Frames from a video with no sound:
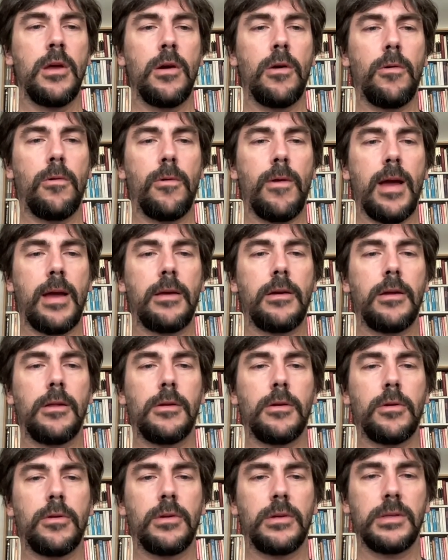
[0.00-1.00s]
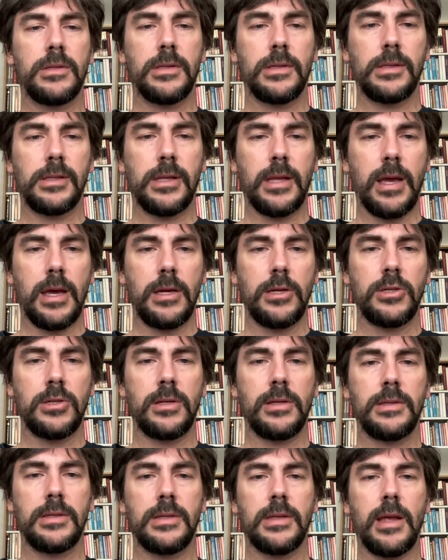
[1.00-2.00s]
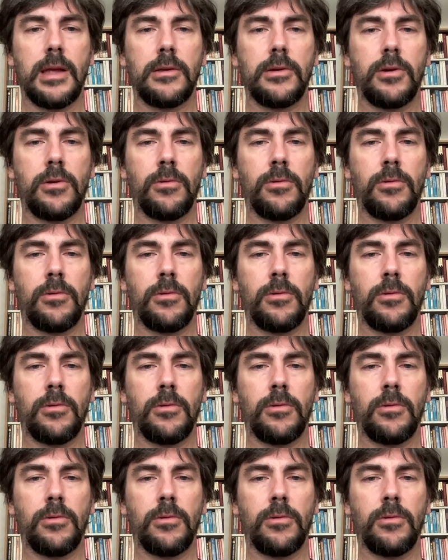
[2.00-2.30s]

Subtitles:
oracular consultations that